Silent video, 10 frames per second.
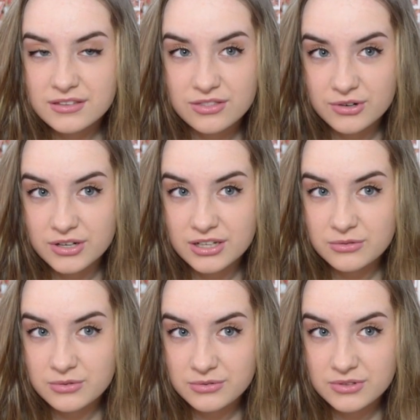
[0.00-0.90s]
Three,
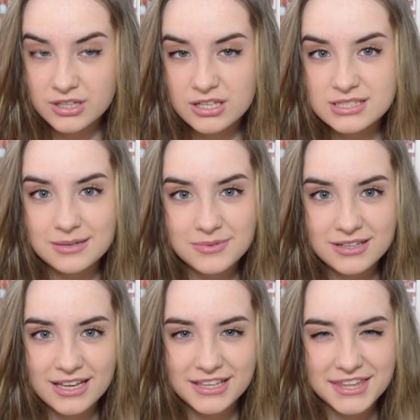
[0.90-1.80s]
something
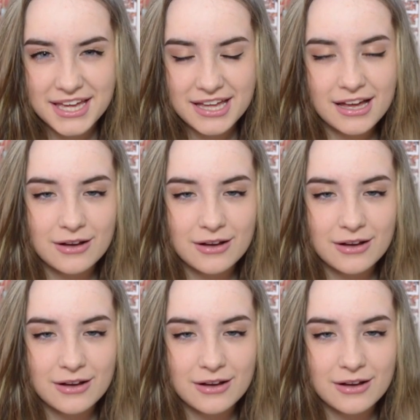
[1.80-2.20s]
like that.